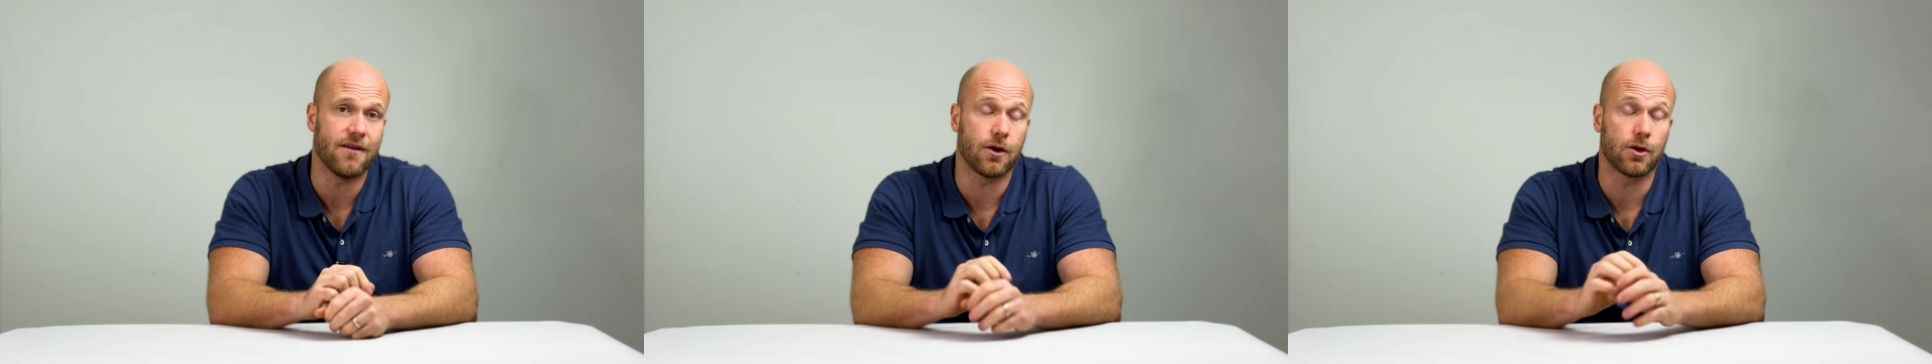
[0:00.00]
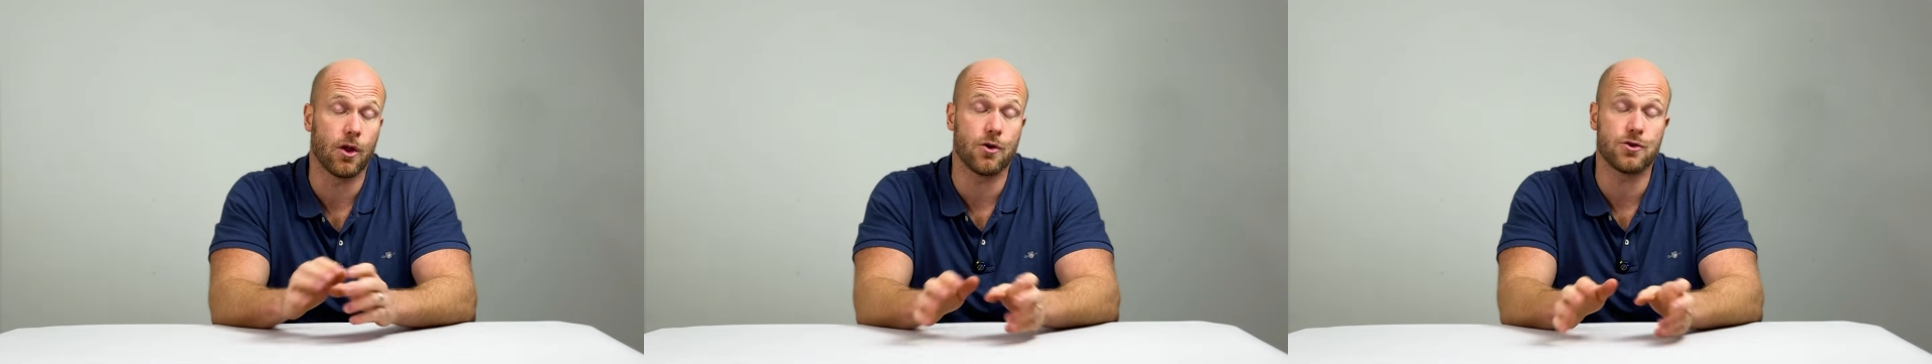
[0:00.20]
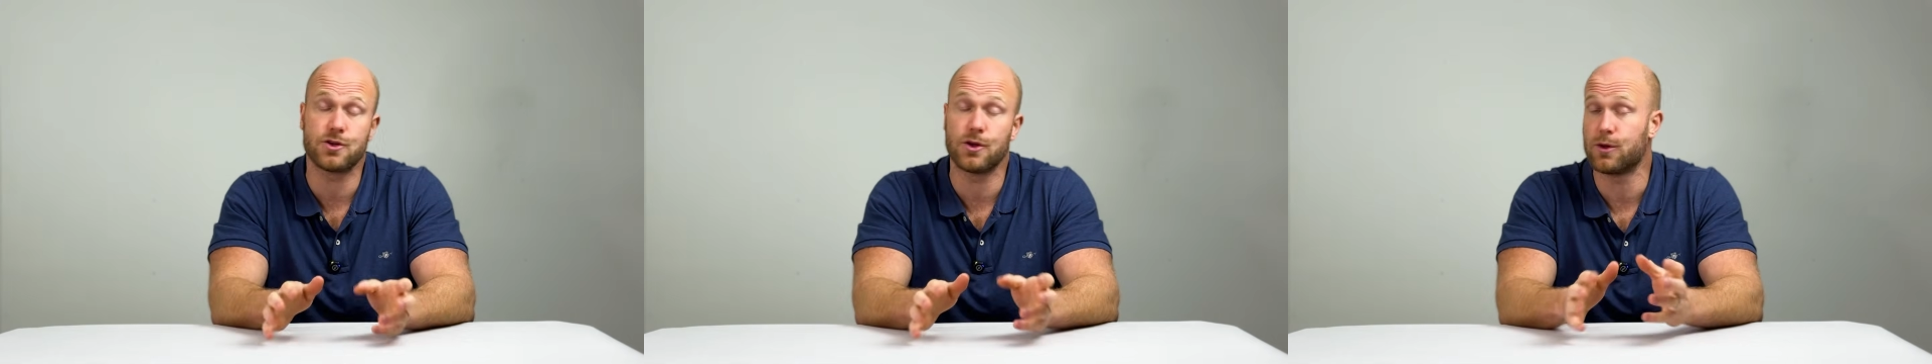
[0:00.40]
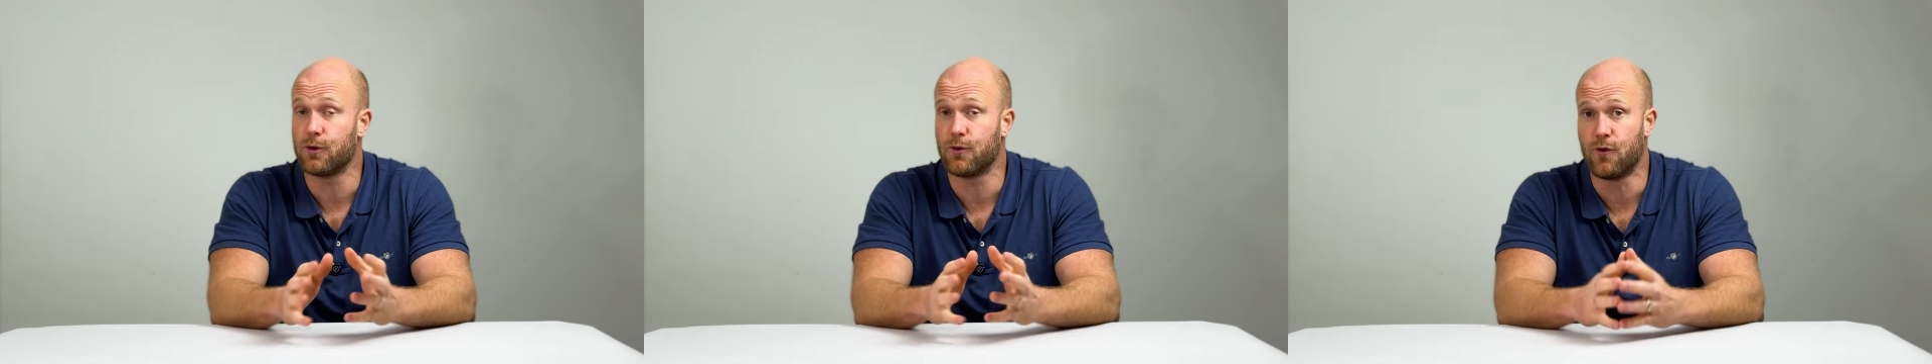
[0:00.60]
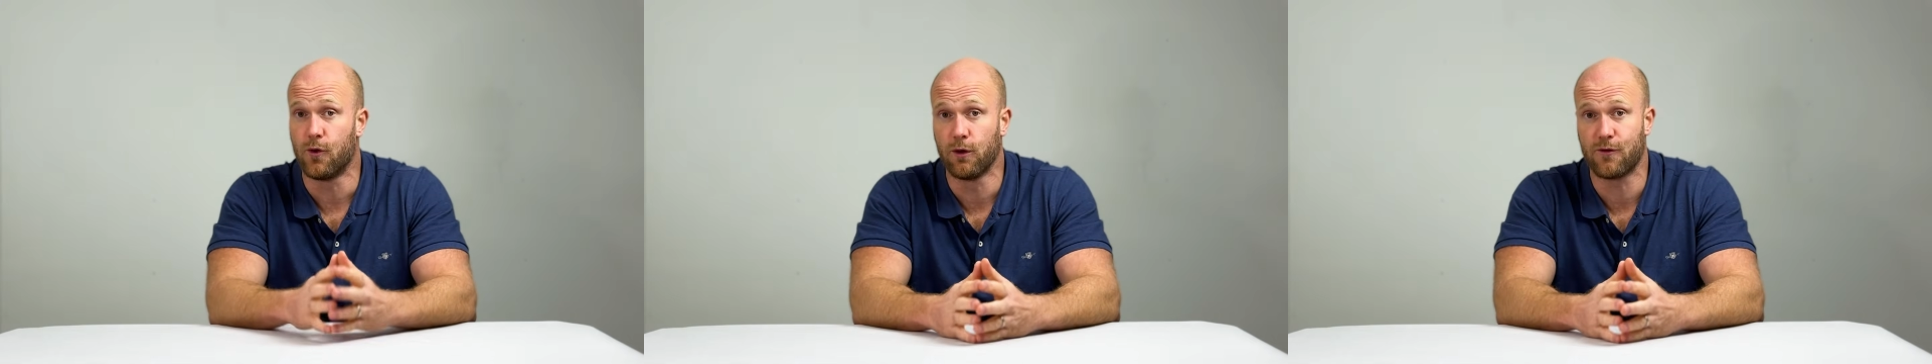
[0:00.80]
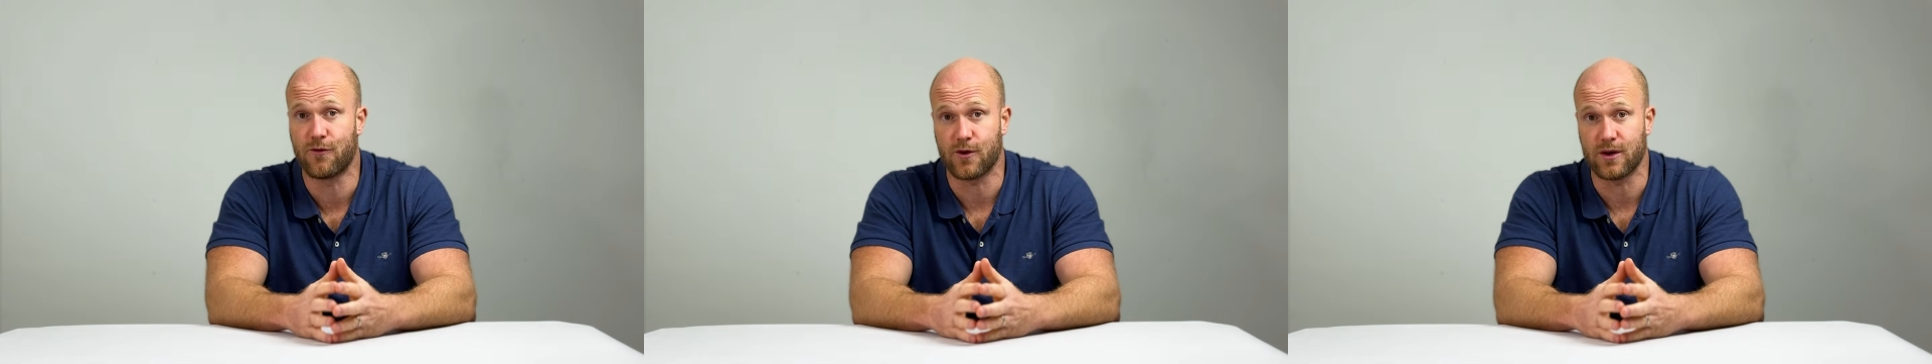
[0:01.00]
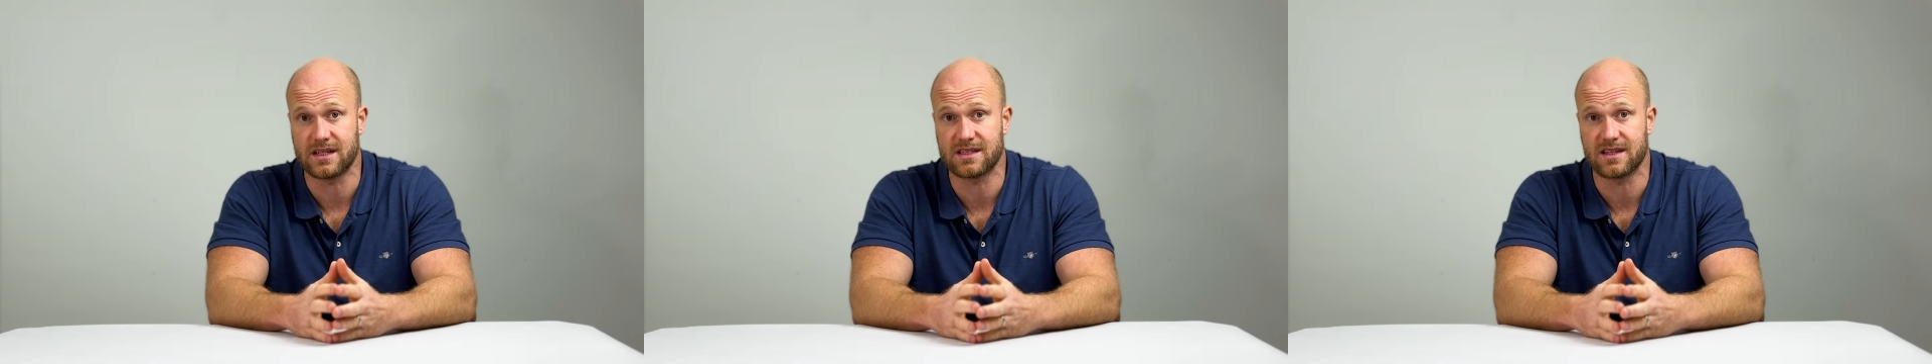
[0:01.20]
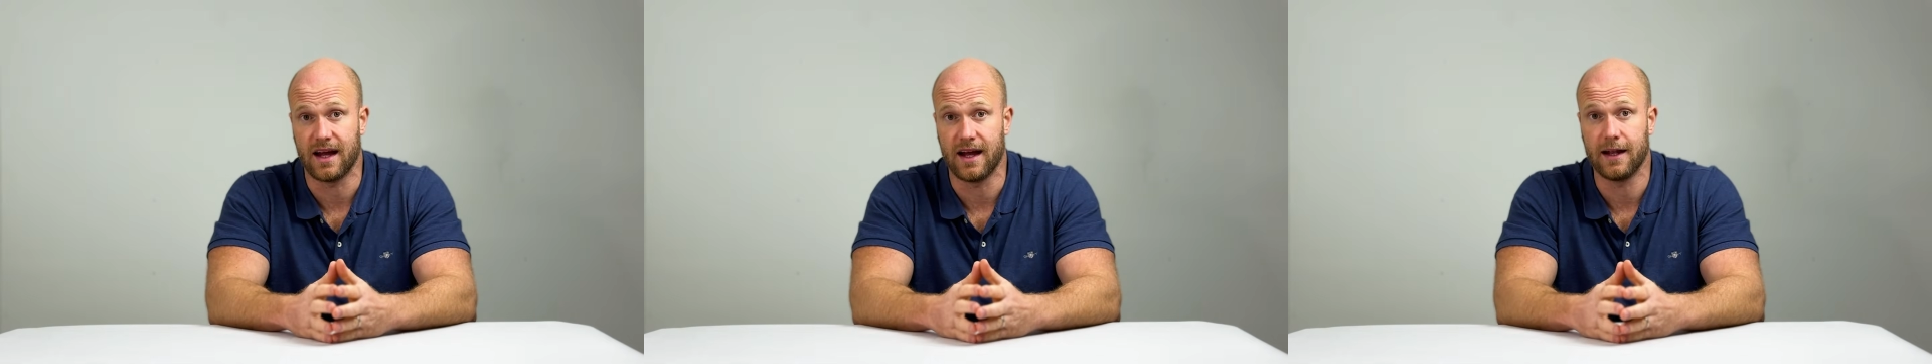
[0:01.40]
closer to full
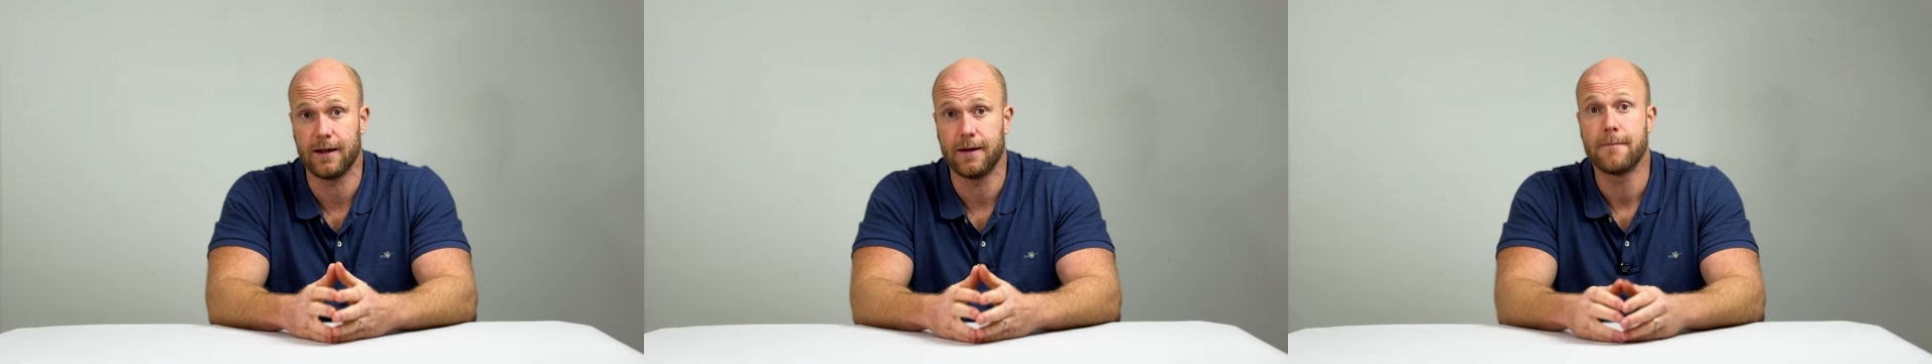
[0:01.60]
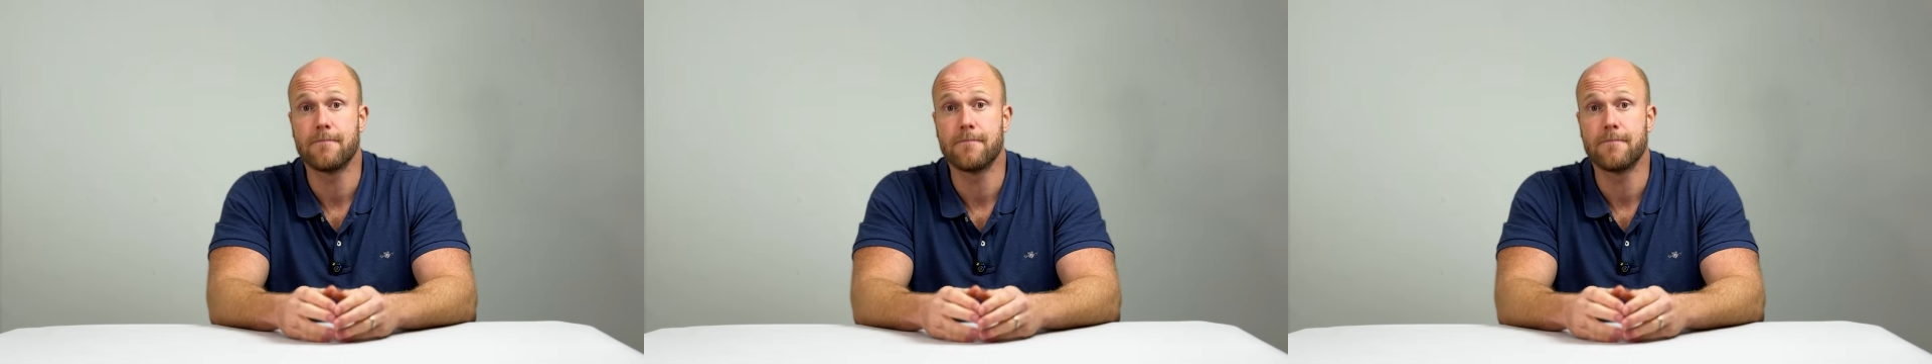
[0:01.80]
freestyle.